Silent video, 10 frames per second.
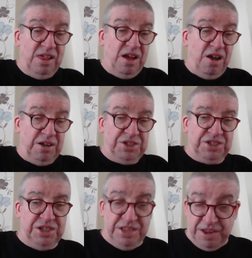It's
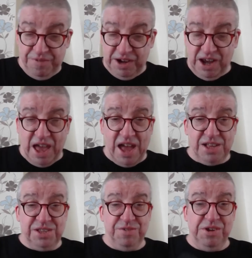just a different
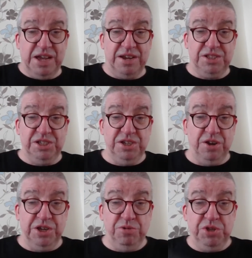class. If you can get to see it
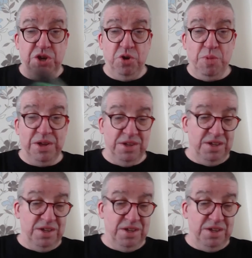on YouTube,